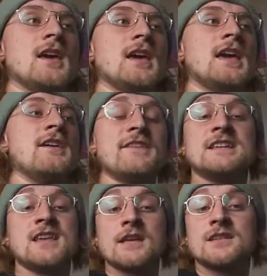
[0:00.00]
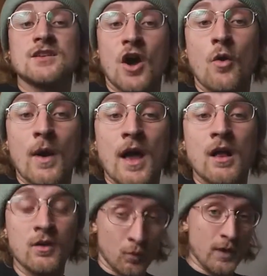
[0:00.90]
if it doesn't go
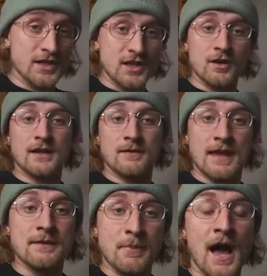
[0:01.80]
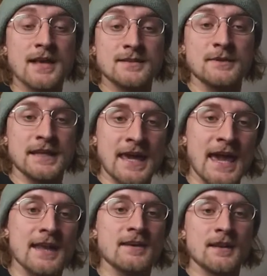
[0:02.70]
well, which it possibly
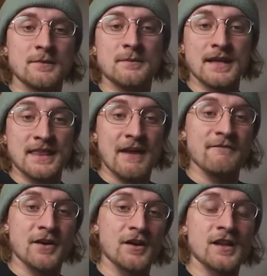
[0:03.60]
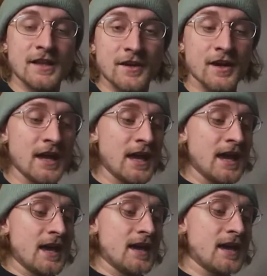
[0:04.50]
can, let me make that very clear,
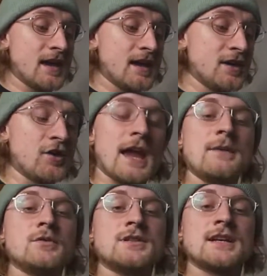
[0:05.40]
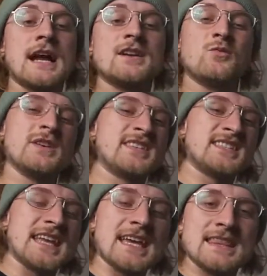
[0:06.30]
you're able to kind of
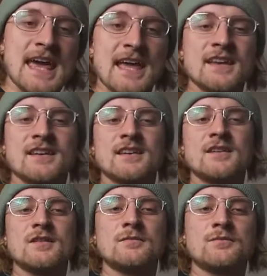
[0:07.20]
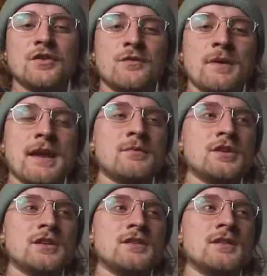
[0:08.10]
withstand that, and
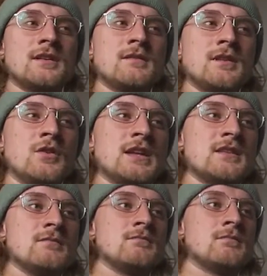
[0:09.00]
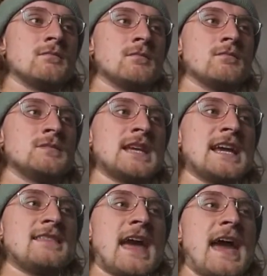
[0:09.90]
you can
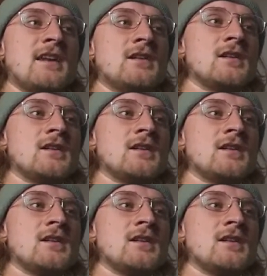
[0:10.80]
take that